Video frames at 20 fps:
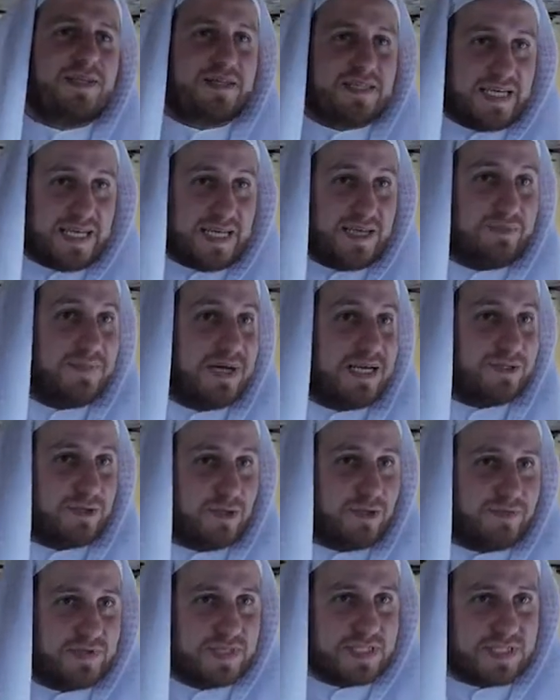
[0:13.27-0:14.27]
the second
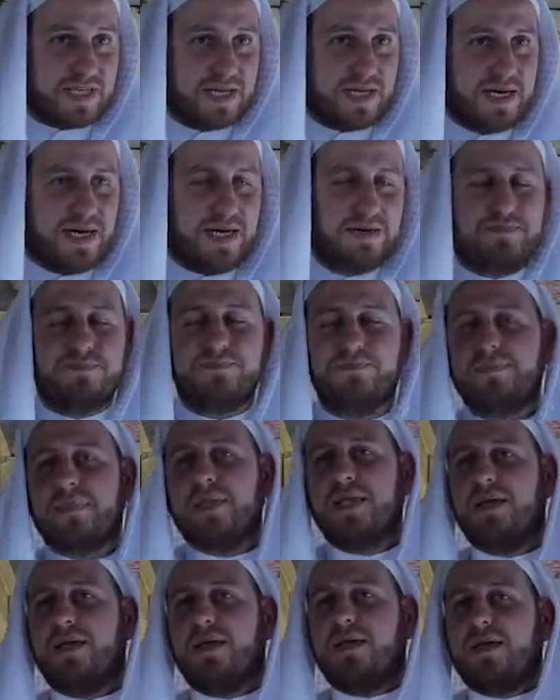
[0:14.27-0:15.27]
battle of Islam
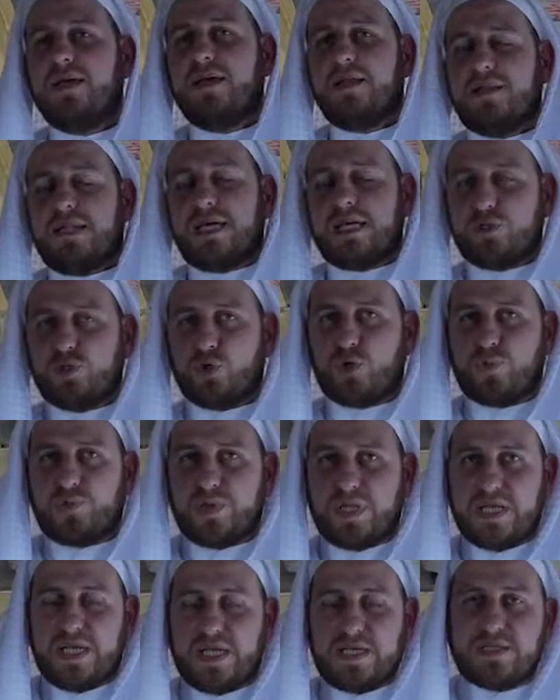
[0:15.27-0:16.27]
that took
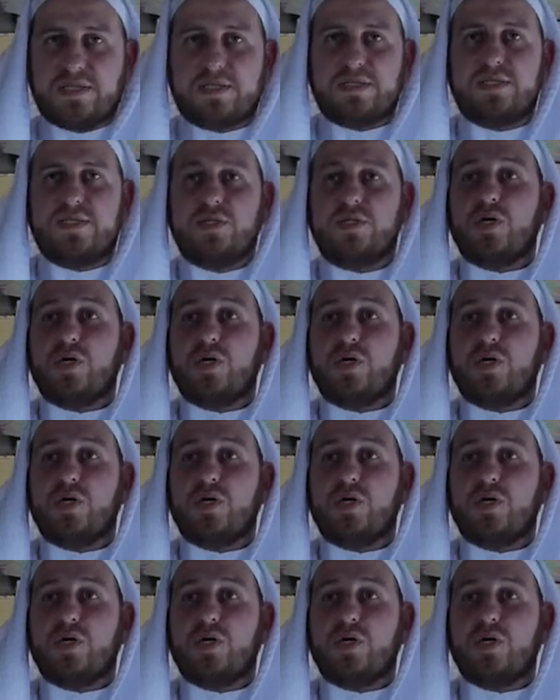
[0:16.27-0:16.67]
place.